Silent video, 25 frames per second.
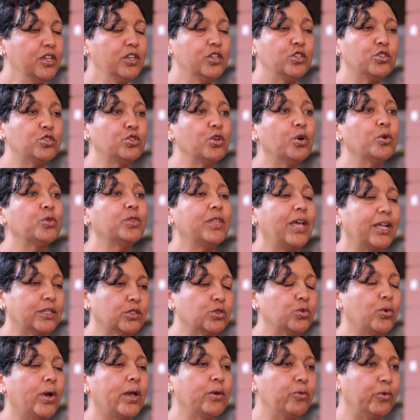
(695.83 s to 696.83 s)
So
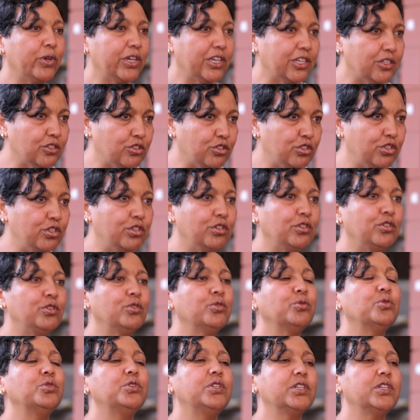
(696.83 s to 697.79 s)
that's why we continue